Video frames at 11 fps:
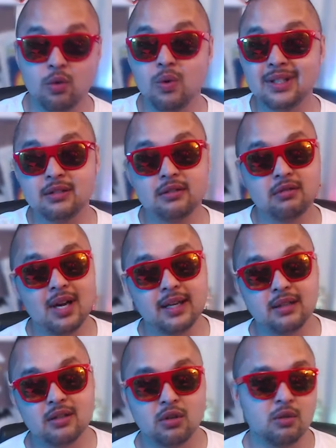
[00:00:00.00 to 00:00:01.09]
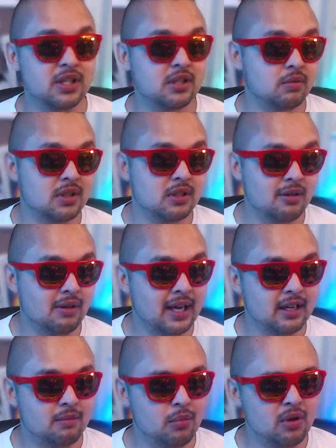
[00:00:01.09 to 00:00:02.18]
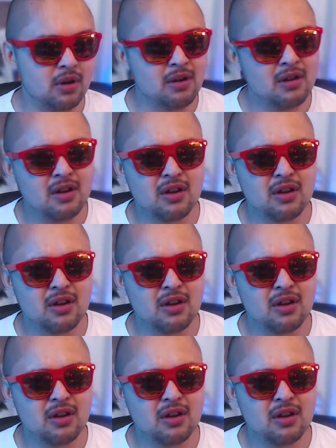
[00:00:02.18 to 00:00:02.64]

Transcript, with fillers: want to try it, or which one do you like more,